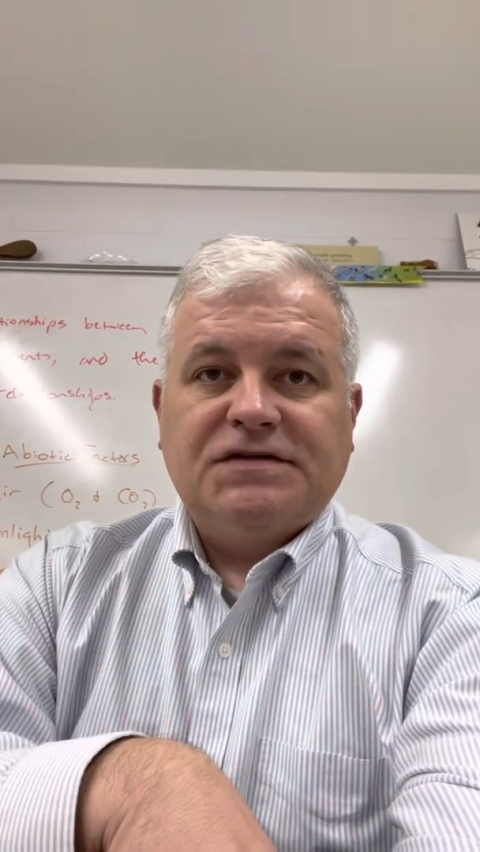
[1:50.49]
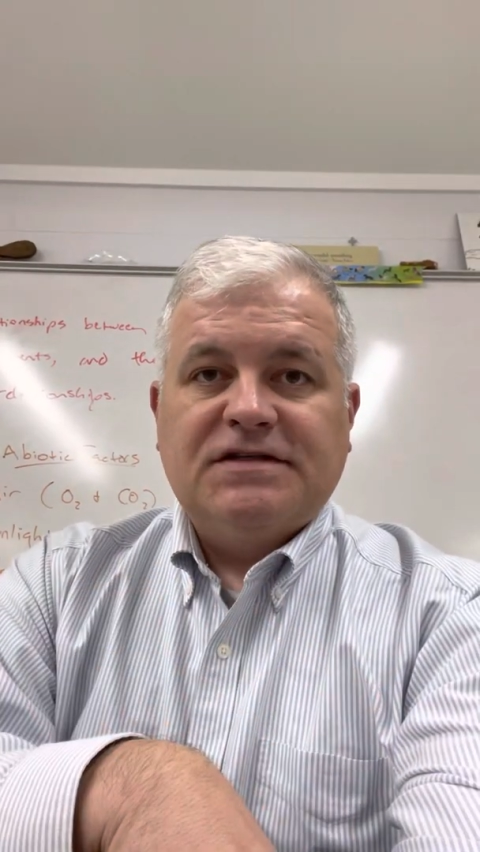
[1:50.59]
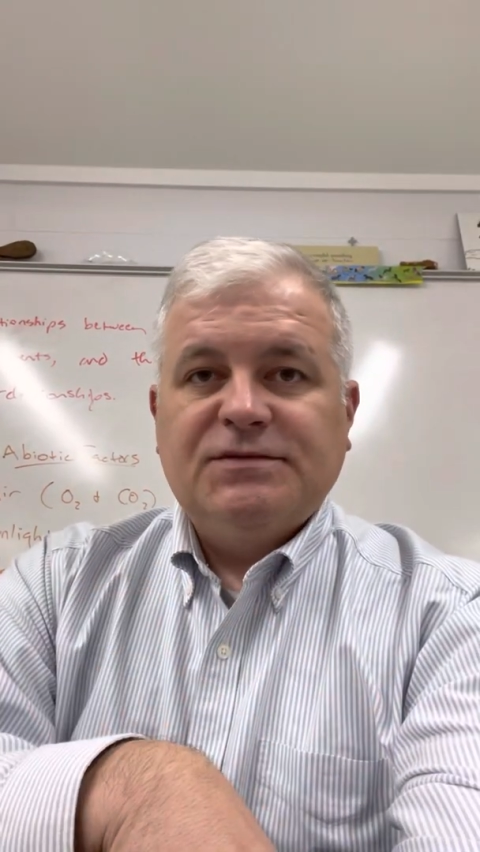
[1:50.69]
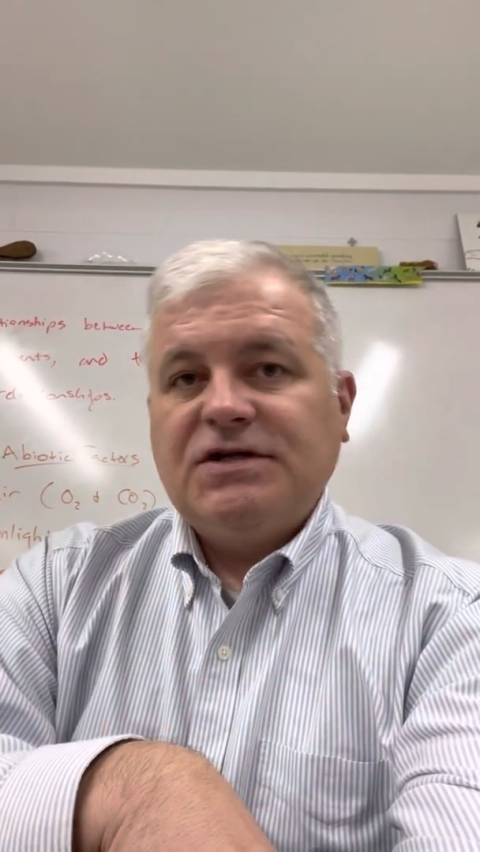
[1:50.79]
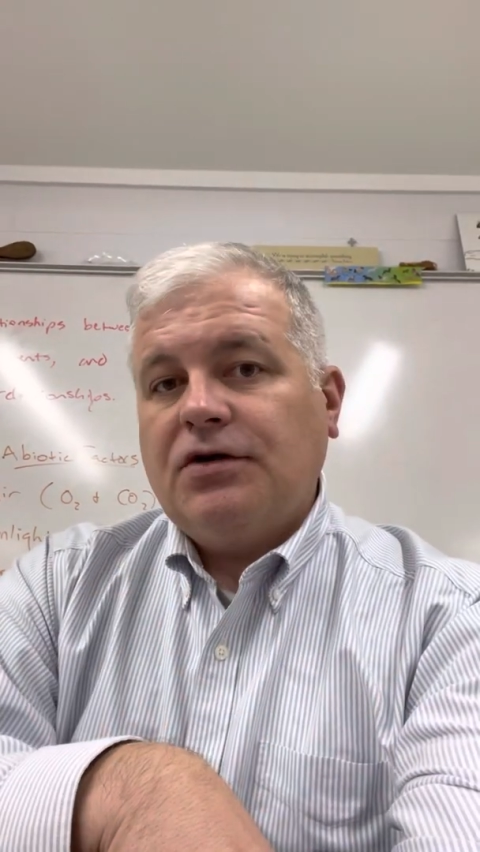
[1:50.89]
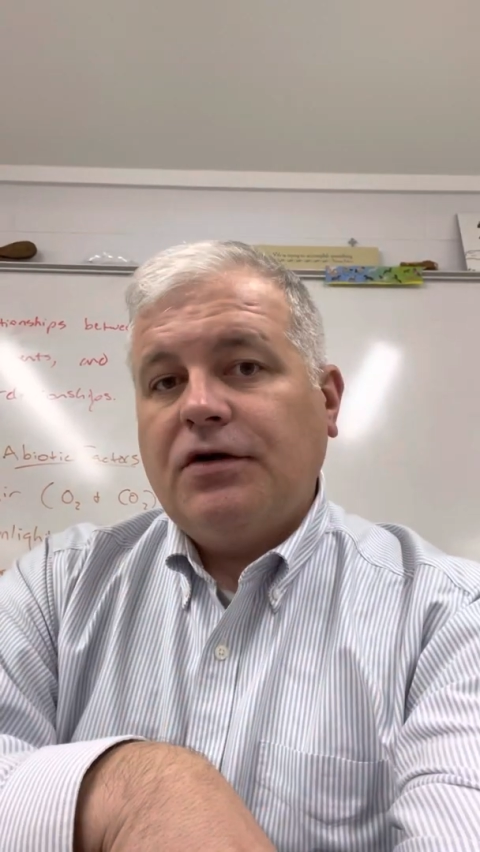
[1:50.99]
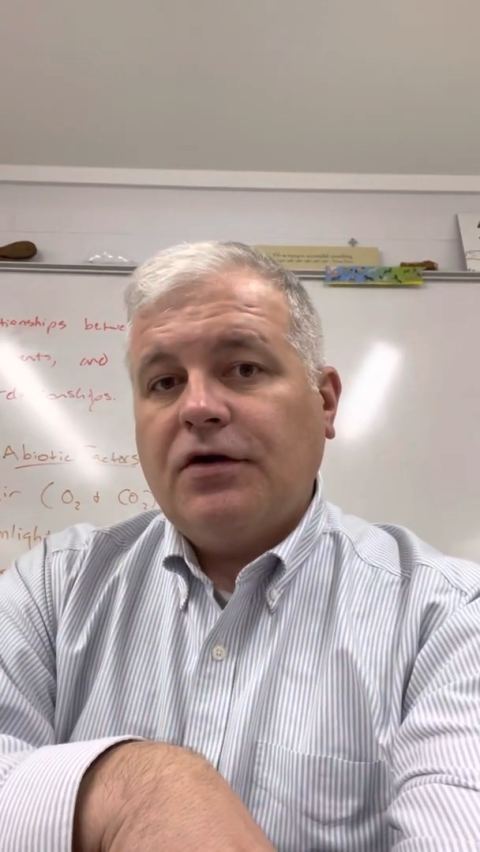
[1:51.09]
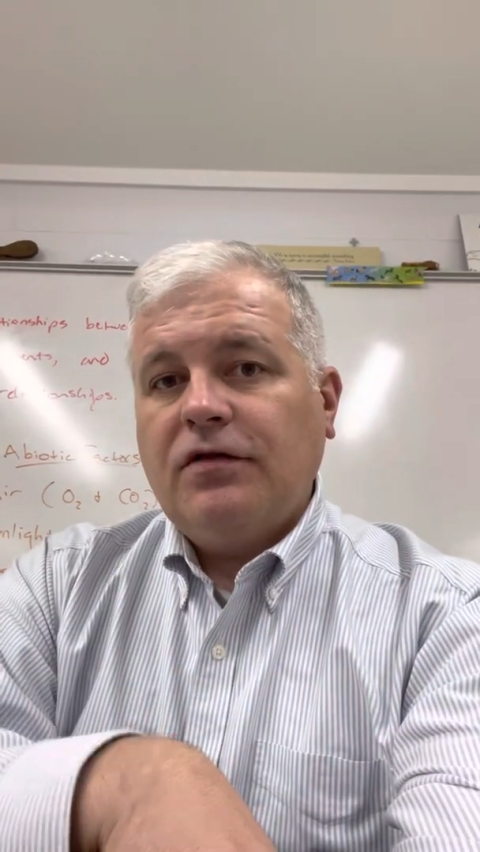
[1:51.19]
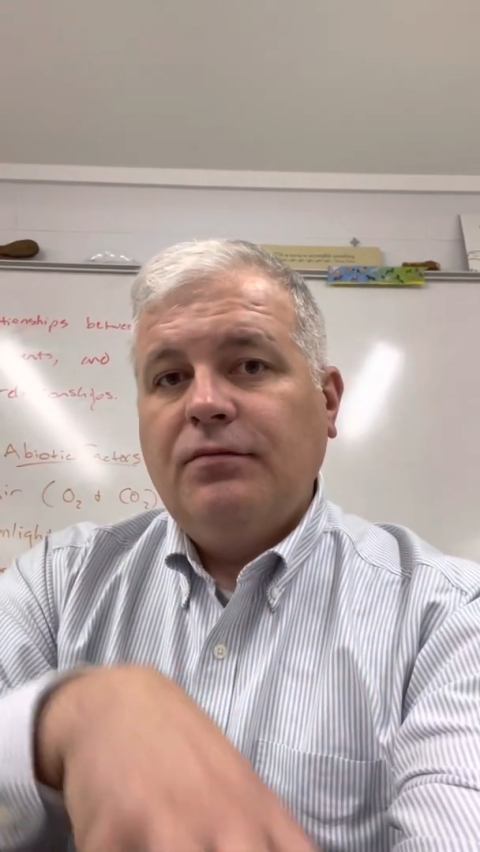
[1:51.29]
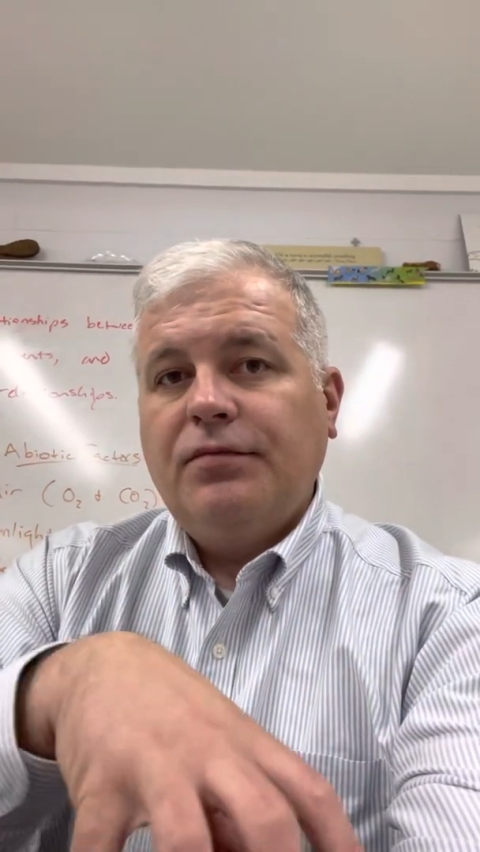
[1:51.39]
systems here on
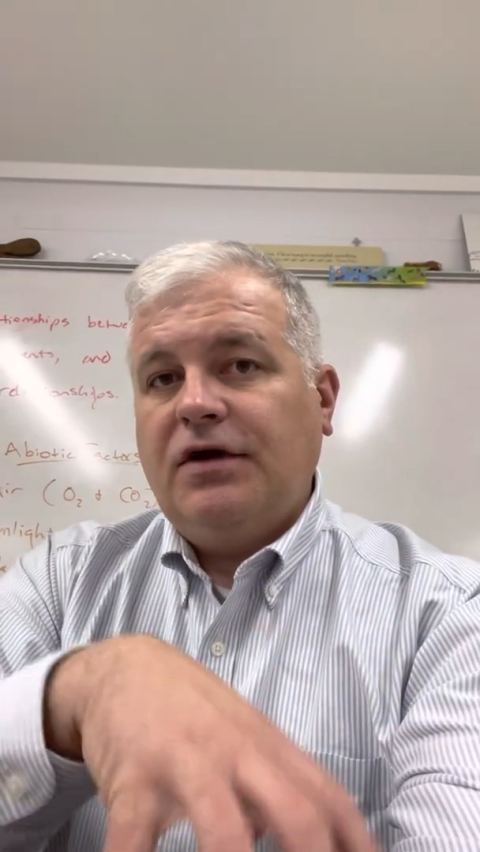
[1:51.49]
Earth,